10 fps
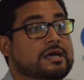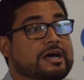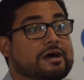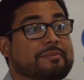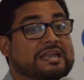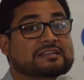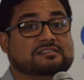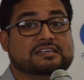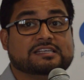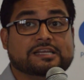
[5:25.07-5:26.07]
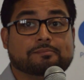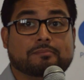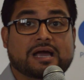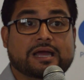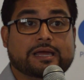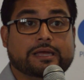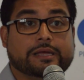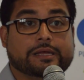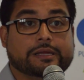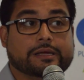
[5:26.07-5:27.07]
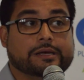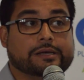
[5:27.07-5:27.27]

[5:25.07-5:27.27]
and attended my